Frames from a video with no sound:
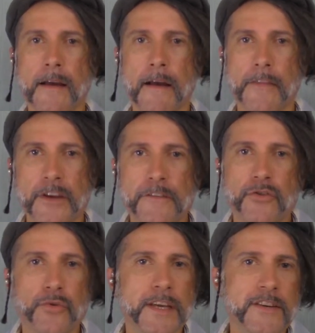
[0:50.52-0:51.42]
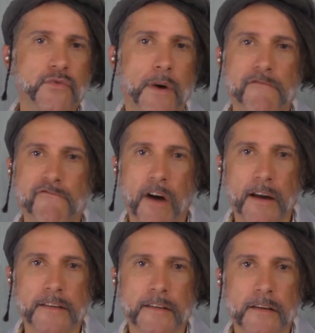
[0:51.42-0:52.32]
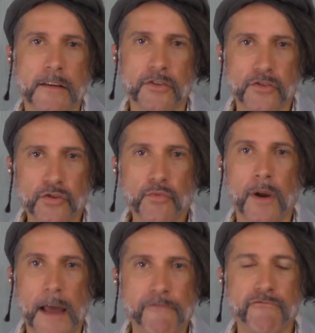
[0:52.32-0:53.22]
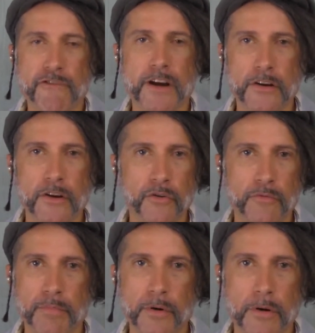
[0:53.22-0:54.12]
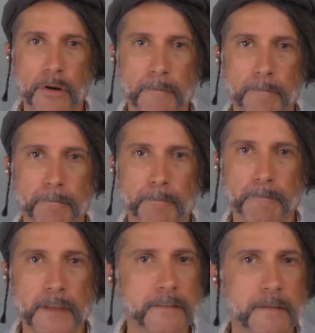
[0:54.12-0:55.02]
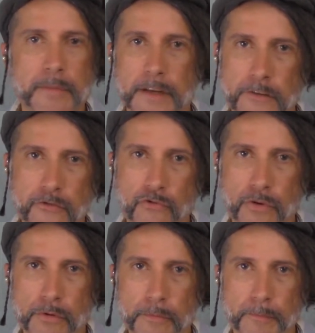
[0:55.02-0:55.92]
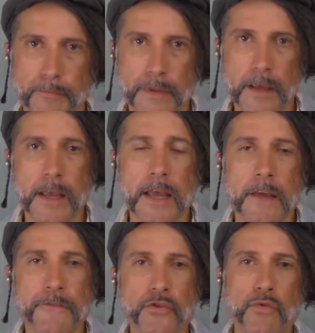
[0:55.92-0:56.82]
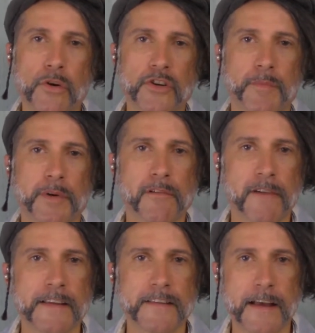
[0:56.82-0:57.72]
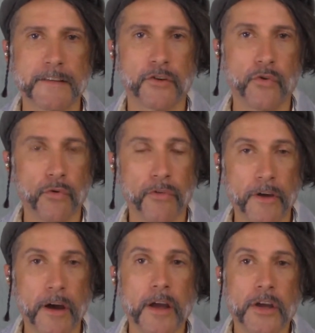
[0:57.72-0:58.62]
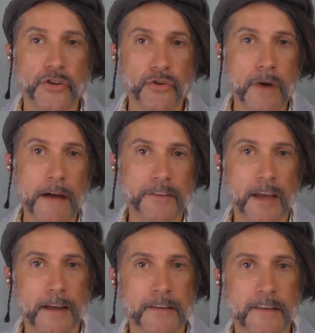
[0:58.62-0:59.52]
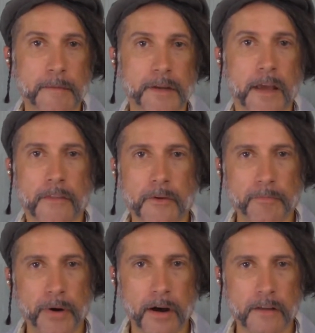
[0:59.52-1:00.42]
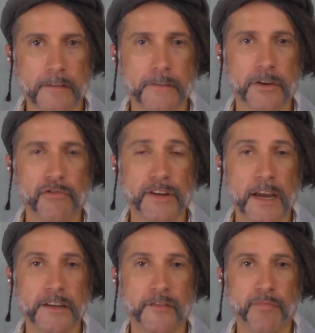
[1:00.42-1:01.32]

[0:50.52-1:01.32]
and that if you do each one right, you will have written a good book. It simply isn't true. If you want to progress as an author, you have to accept that parts of the creative